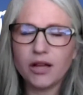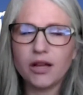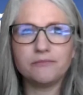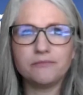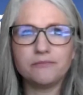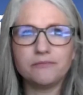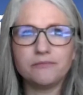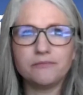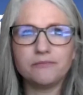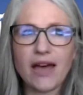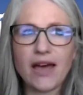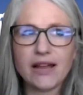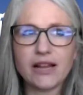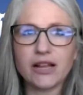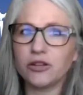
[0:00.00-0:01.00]
and that
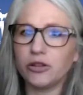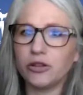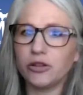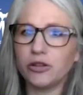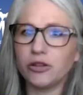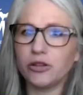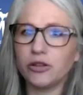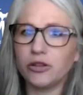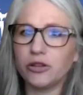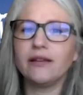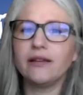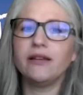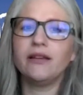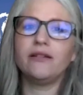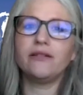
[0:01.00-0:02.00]
includes
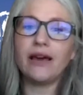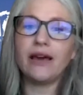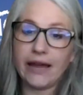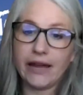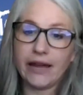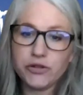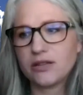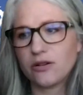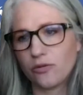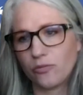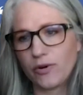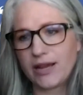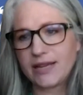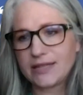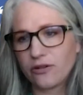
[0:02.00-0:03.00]
age,
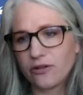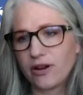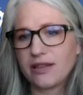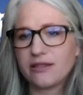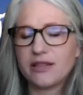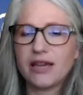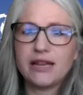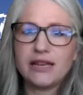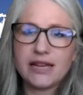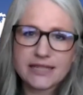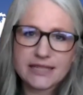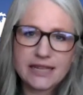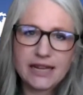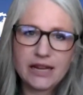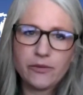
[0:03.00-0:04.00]
race, or ethnicity.